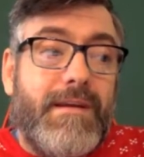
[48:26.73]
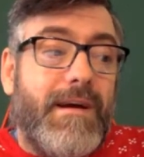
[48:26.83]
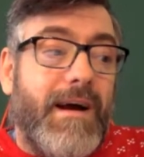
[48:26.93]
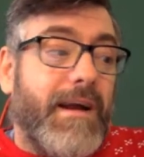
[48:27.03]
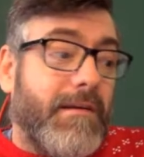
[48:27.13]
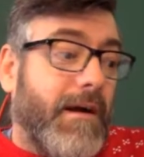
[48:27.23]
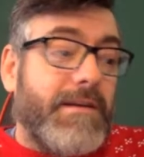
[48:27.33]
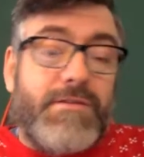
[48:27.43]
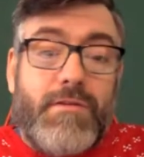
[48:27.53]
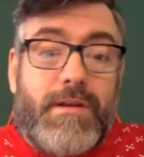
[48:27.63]
I
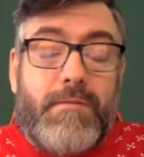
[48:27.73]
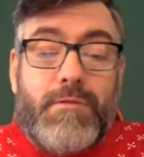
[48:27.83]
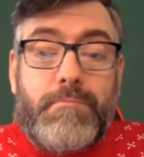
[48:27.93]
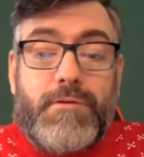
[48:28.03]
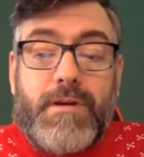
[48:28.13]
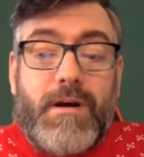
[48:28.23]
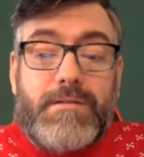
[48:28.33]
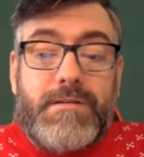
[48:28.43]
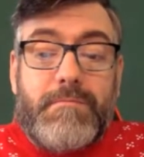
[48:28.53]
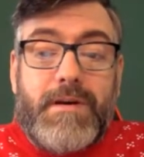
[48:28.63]
certainly would put
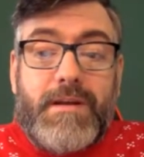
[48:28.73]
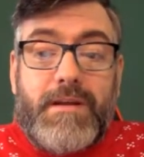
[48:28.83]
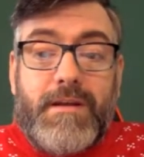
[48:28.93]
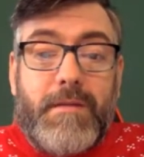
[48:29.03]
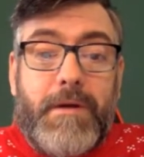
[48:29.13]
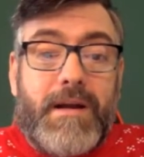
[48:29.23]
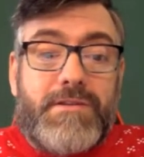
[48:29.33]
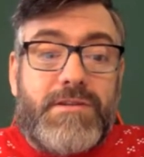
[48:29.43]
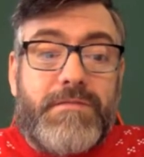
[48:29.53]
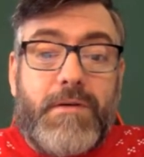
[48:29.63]
cards in my
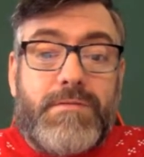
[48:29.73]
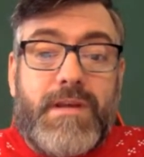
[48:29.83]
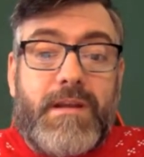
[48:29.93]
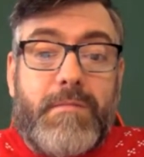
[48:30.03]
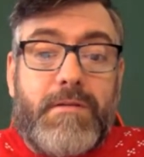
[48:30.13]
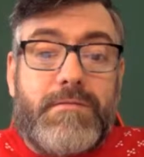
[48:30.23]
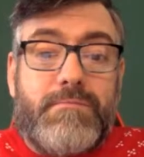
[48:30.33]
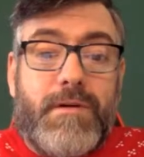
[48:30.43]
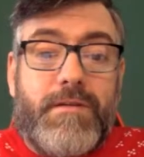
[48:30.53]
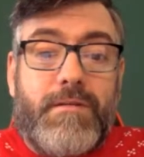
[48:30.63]
packages if I was sending them out,
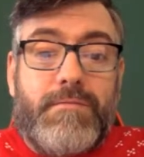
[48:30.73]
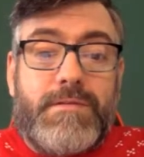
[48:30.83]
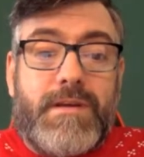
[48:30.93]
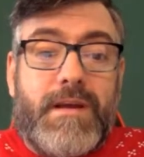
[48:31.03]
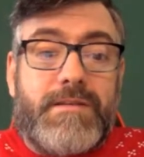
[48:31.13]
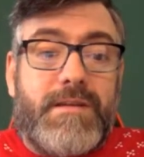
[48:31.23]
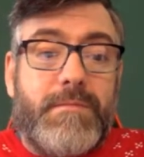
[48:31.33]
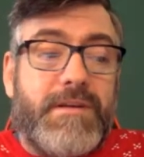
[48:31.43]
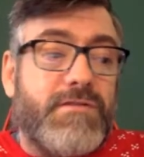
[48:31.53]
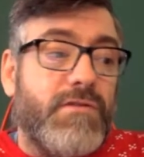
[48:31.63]
whether it was against
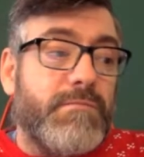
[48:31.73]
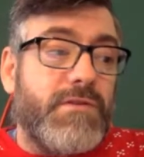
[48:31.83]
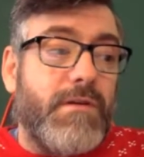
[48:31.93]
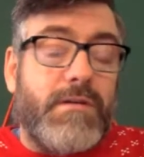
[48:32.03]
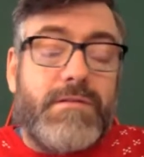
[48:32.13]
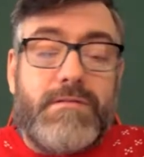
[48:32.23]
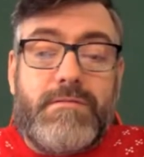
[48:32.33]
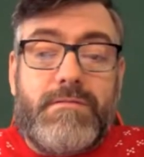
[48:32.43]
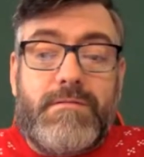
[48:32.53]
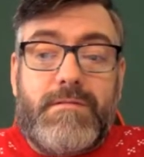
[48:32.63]
eBay's terms or not.
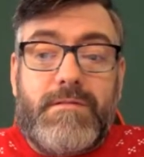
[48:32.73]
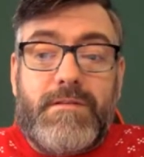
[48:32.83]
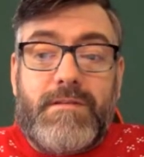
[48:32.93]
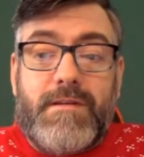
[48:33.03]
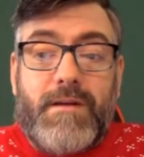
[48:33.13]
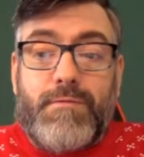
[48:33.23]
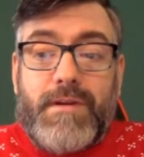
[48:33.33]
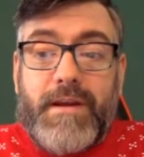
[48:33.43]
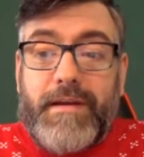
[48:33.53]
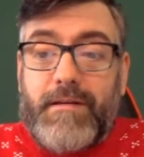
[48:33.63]
I wouldn't
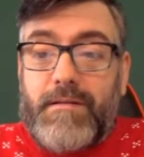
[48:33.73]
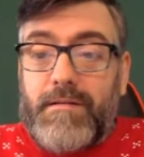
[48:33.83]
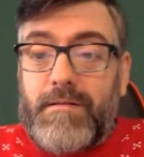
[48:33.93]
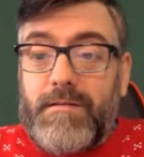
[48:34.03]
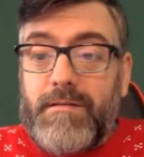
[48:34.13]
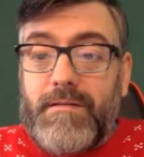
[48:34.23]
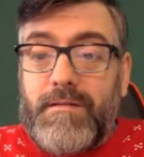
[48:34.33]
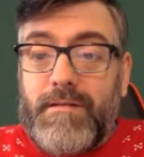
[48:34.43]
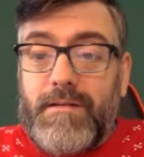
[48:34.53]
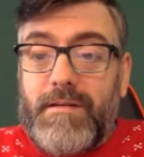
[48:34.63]
care.
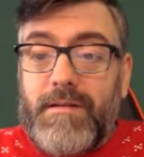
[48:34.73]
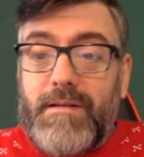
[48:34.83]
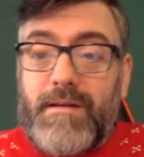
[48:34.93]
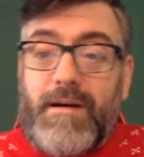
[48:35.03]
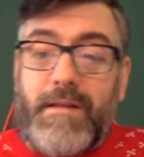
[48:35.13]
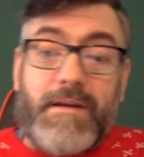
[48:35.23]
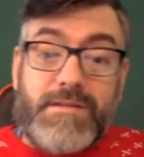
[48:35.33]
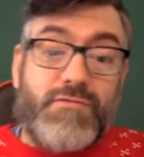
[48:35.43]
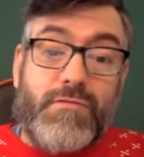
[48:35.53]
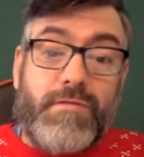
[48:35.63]
And that's the
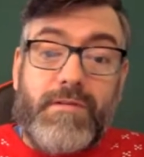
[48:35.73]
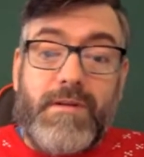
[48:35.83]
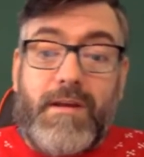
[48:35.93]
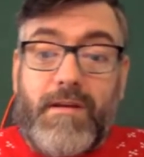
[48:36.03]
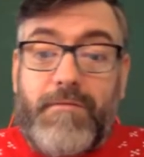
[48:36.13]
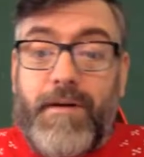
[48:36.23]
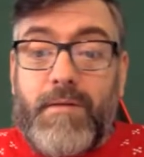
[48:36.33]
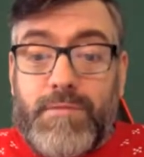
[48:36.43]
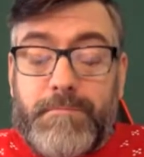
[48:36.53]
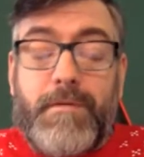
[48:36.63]
truth. If I
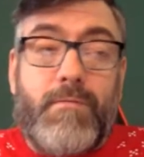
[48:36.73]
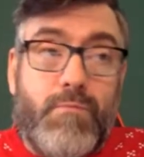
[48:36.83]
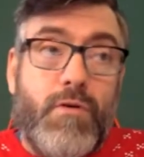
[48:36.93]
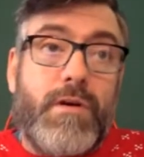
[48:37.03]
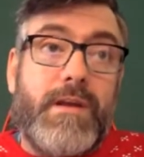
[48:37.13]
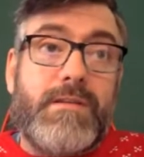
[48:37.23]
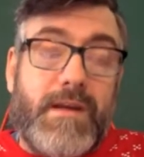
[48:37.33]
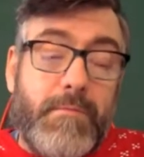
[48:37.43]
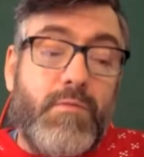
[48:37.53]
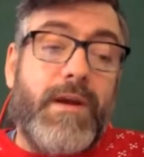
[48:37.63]
was working to
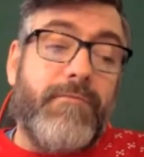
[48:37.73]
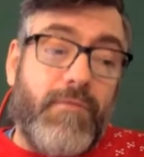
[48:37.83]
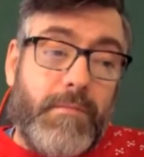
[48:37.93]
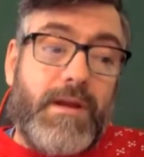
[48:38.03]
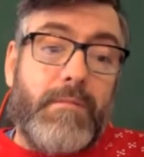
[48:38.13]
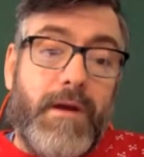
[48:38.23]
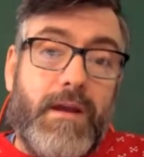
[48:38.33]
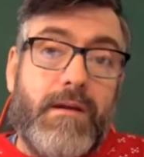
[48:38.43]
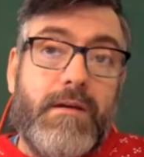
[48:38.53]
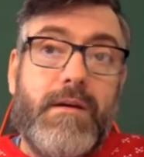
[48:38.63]
come away from
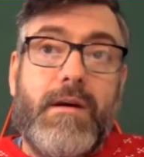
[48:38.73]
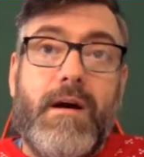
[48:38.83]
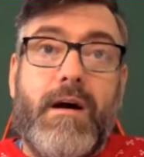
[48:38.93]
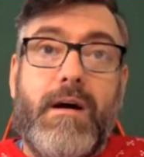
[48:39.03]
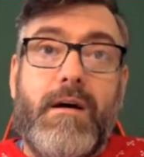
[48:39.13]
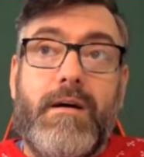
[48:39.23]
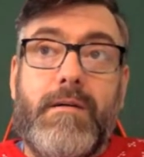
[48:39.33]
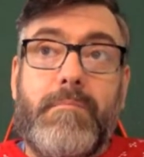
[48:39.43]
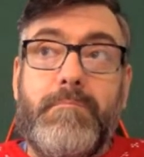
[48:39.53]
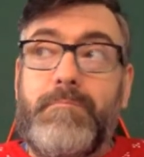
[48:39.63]
eBay, I